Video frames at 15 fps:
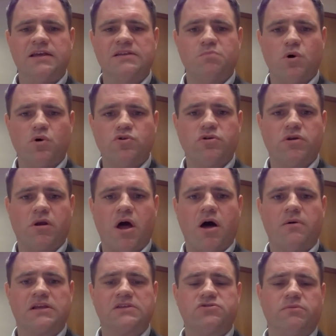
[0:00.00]
motoring along
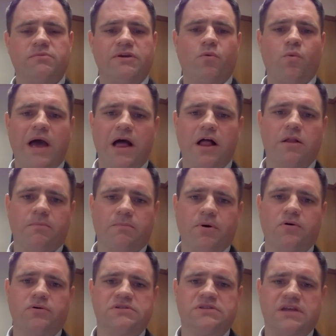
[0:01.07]
extremely well
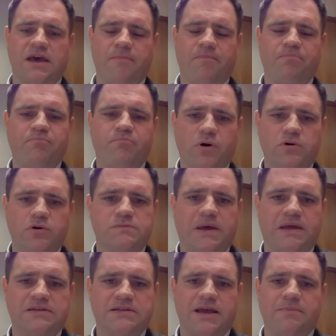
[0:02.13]

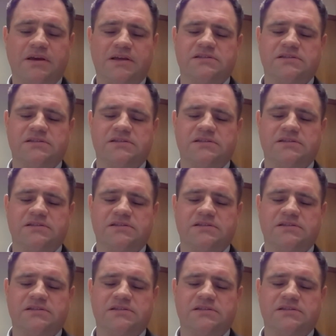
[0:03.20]
post-pandemic.